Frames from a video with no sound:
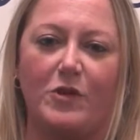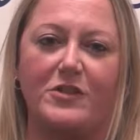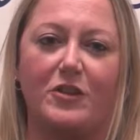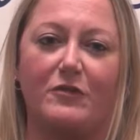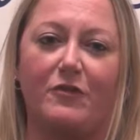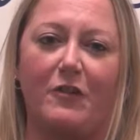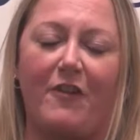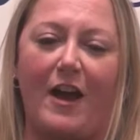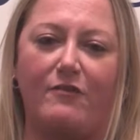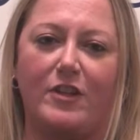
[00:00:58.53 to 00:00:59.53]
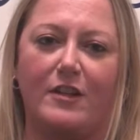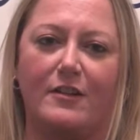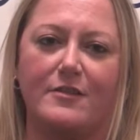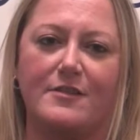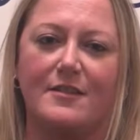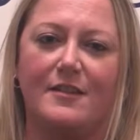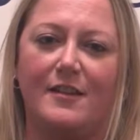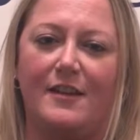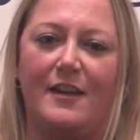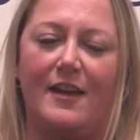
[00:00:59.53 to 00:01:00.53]
was good for five years.
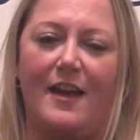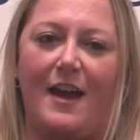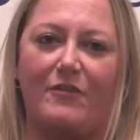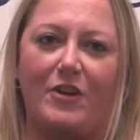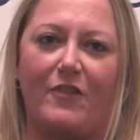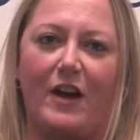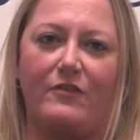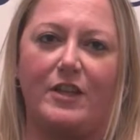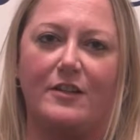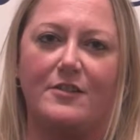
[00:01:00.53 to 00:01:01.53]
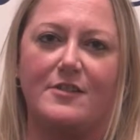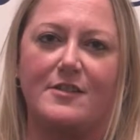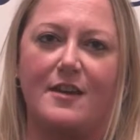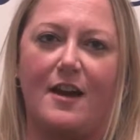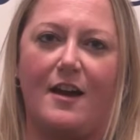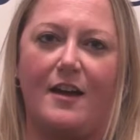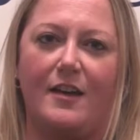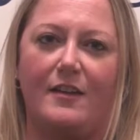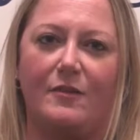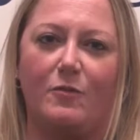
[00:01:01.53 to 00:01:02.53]
After five years,
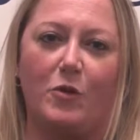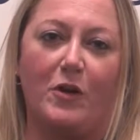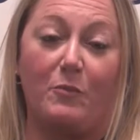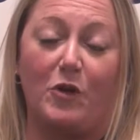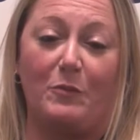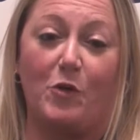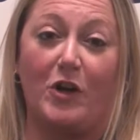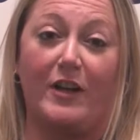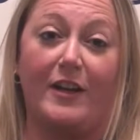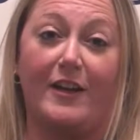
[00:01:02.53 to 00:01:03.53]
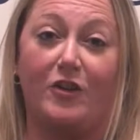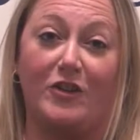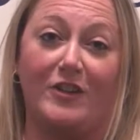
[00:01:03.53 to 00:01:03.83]
I woke up one morning and I